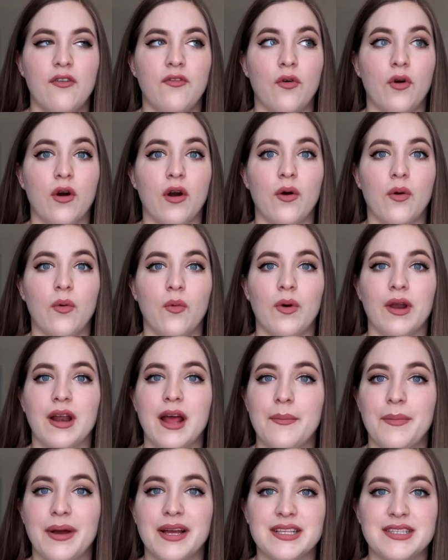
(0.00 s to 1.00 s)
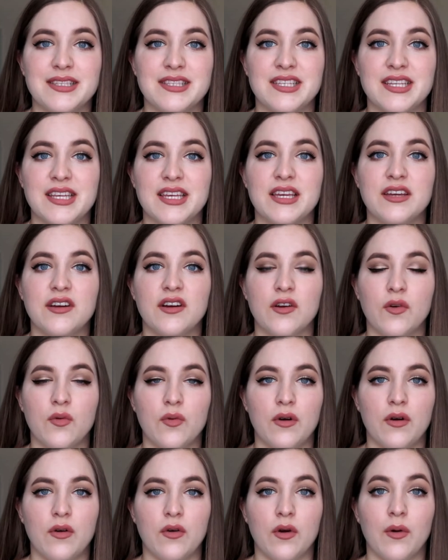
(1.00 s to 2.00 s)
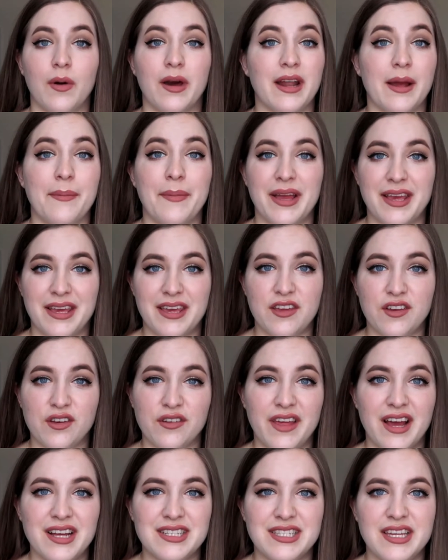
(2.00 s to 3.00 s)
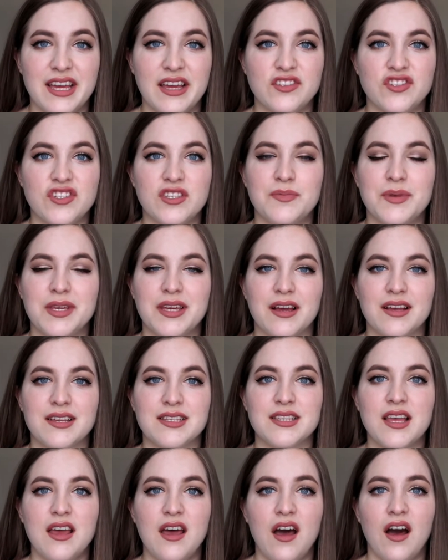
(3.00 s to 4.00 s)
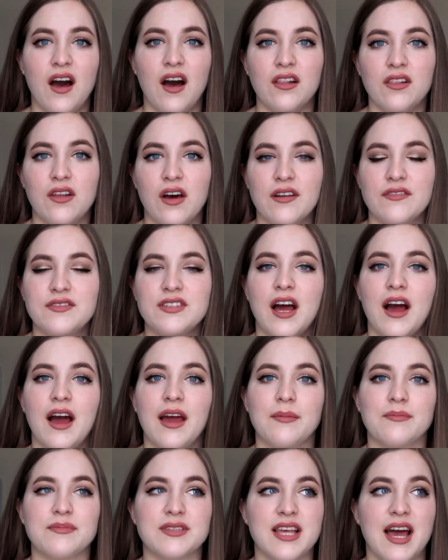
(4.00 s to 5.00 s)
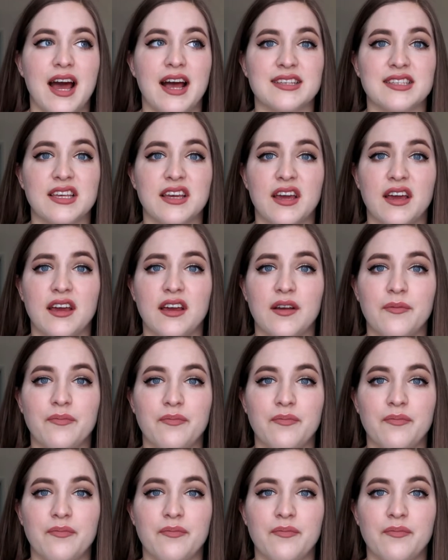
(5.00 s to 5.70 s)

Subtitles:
for what I might see or what I might hear that day, just because a lot of times as I